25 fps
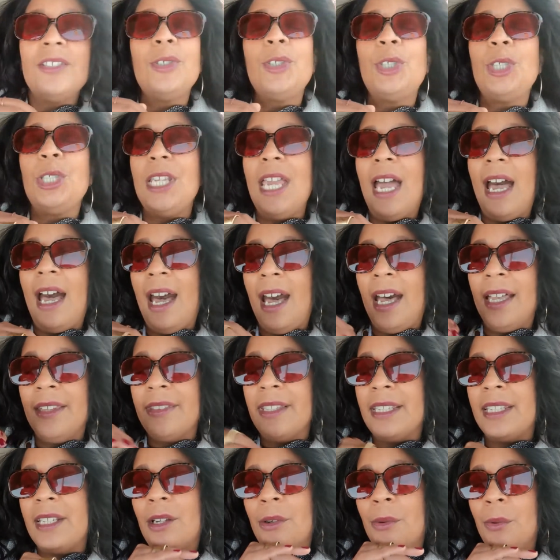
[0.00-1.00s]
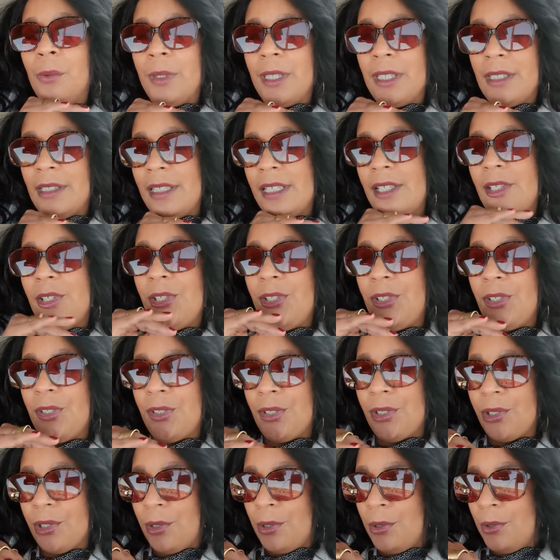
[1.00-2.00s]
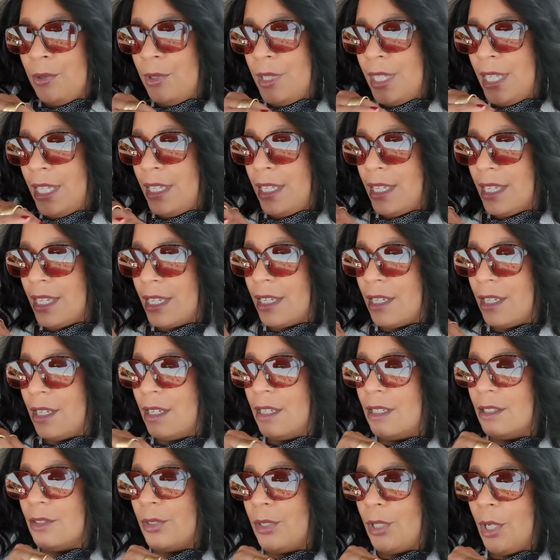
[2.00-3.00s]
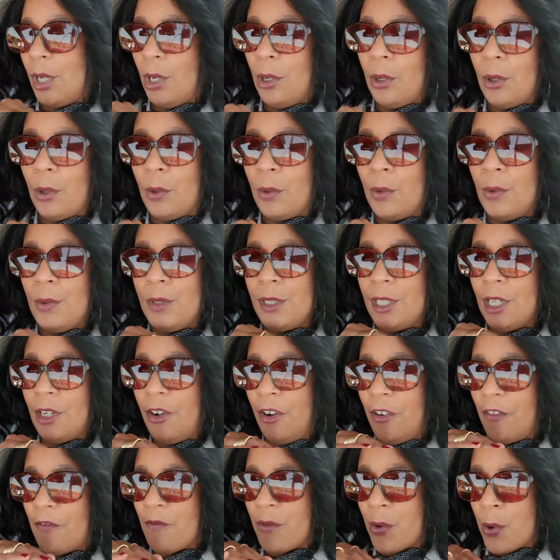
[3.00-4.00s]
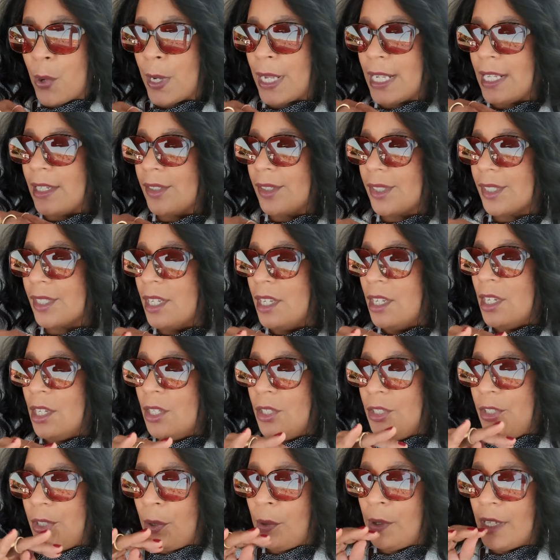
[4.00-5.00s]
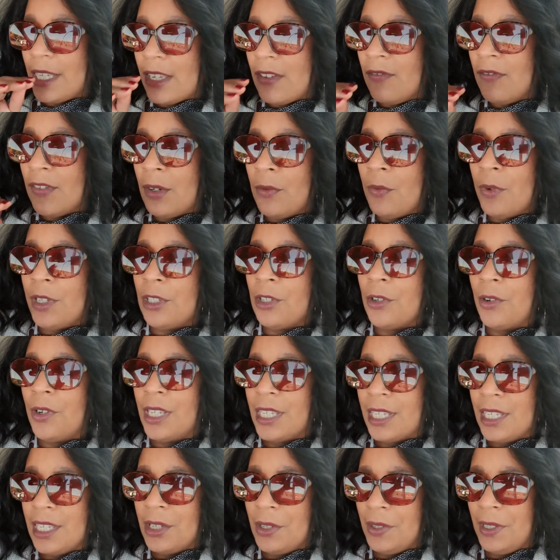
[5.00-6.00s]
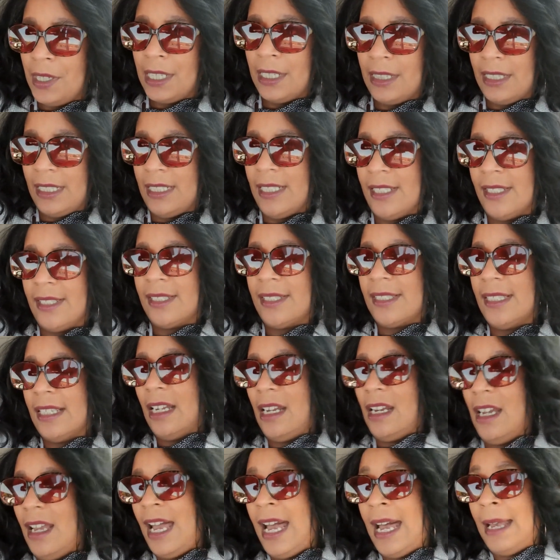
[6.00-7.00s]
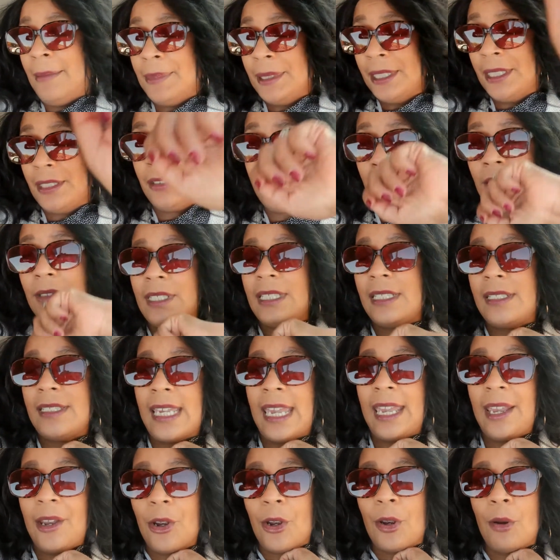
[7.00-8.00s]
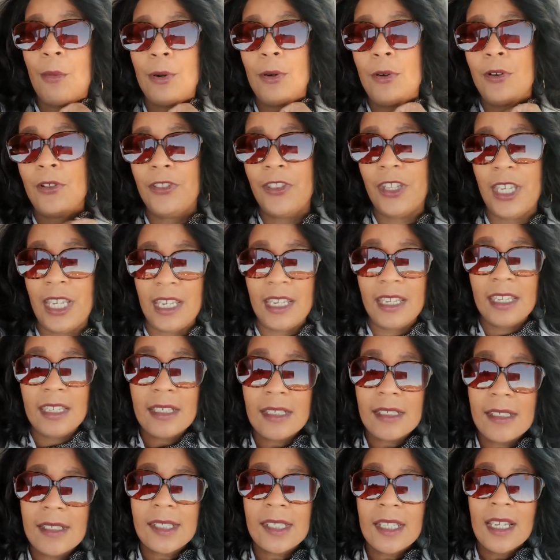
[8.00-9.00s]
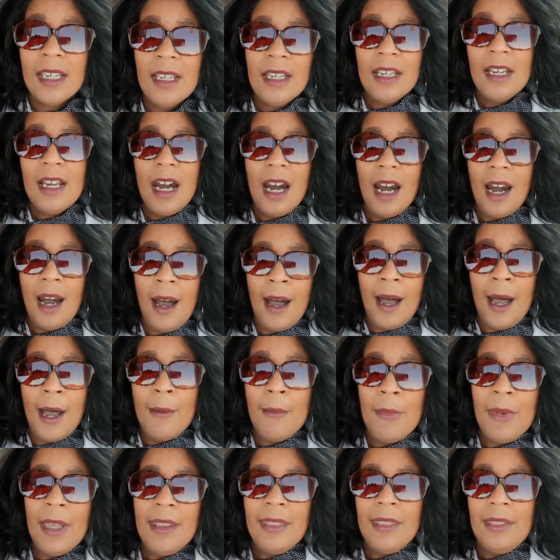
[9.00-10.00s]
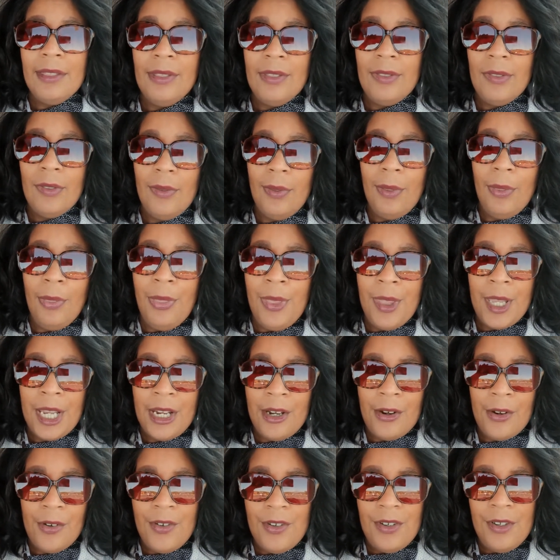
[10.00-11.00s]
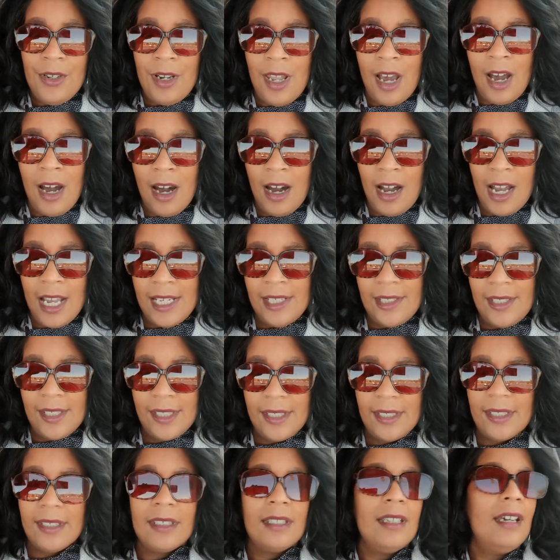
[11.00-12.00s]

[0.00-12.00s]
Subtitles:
she had like a really soothing tone to her voice. So even when you're hearing these absolutely terrible things, they're not,